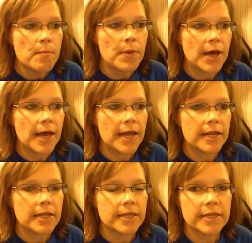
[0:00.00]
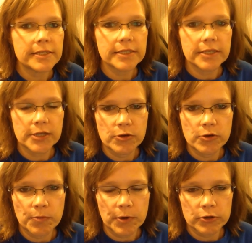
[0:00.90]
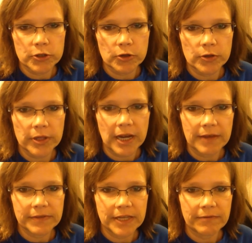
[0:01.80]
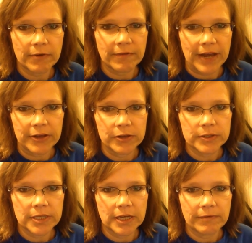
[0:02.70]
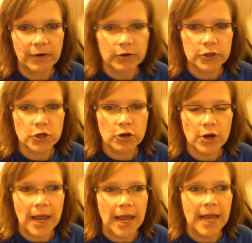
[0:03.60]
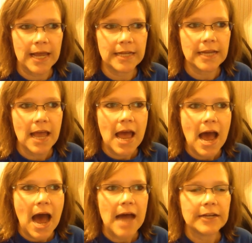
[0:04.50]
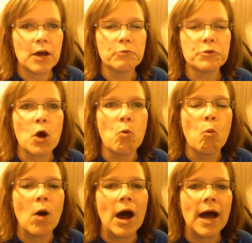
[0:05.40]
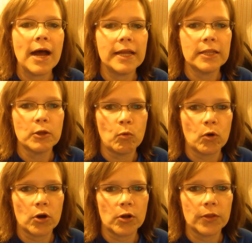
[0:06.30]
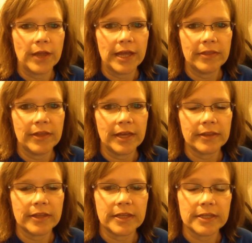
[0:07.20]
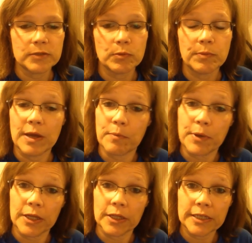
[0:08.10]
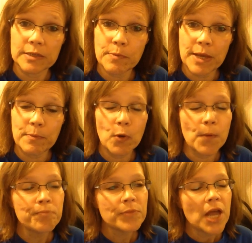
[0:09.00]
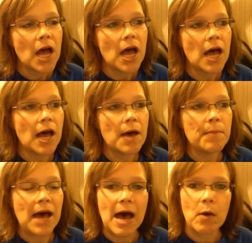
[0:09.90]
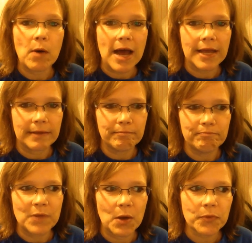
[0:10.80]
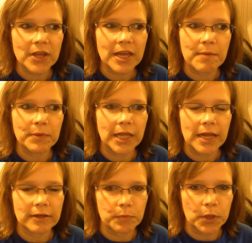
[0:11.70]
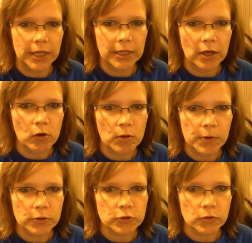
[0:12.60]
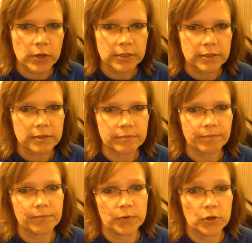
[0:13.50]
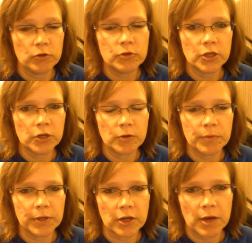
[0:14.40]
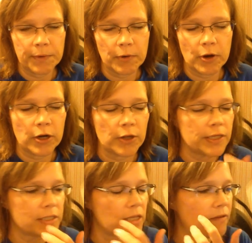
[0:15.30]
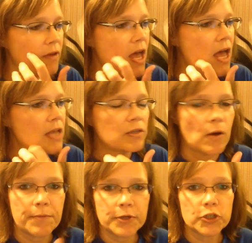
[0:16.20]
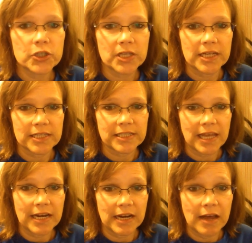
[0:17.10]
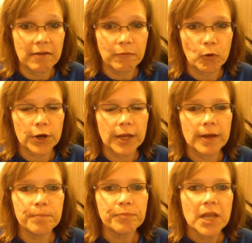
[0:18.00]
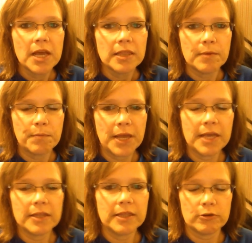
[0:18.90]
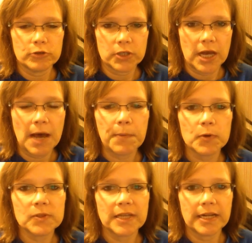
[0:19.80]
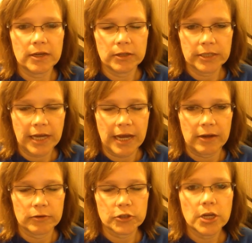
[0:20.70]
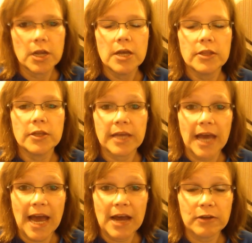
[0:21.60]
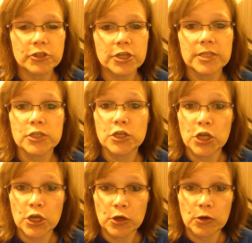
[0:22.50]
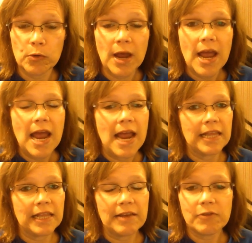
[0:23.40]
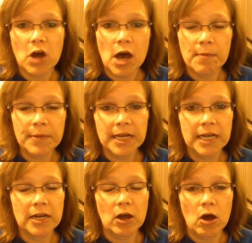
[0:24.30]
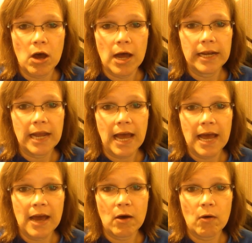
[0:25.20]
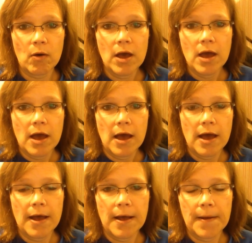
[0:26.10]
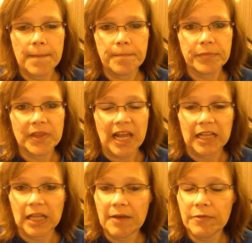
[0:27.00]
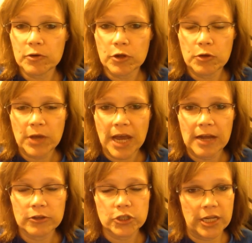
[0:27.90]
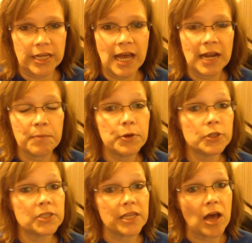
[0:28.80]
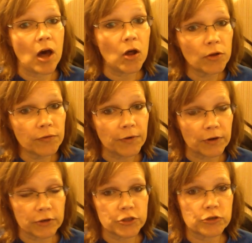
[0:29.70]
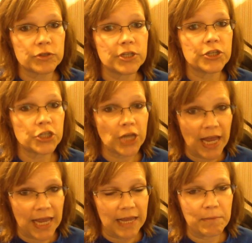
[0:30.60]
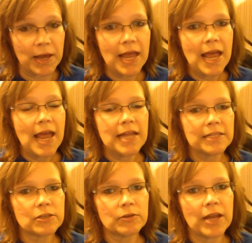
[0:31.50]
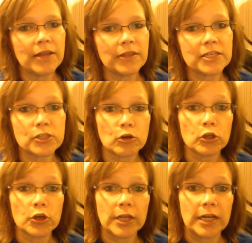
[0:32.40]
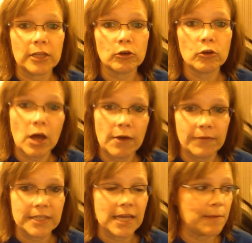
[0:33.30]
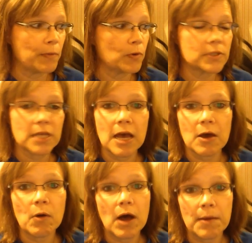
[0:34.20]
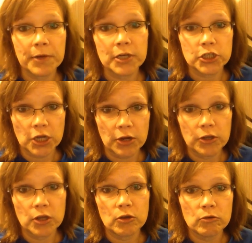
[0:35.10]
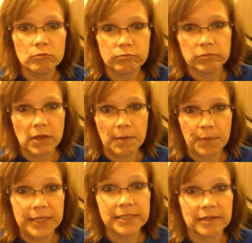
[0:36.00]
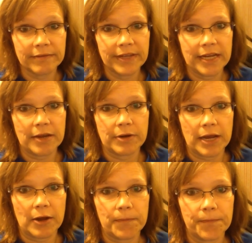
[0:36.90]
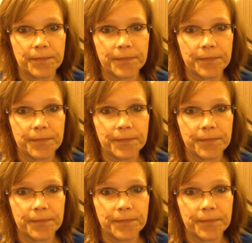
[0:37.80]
But this is a new commercial that I've seen for Value City Furniture, and I don't know why in the world they think that this would be appealing to people. I don't think I'm allowed to play the whole commercial because YouTube and copyright and all that stuff. So I'm just going to set it up for you. There's a couple sitting on the couch. The couch is new, and they've commented on how they love their new couch, and it kind of puts the old furniture to shame. And so now they start looking at their coffee table. So I'm going to show you a piece of the video now.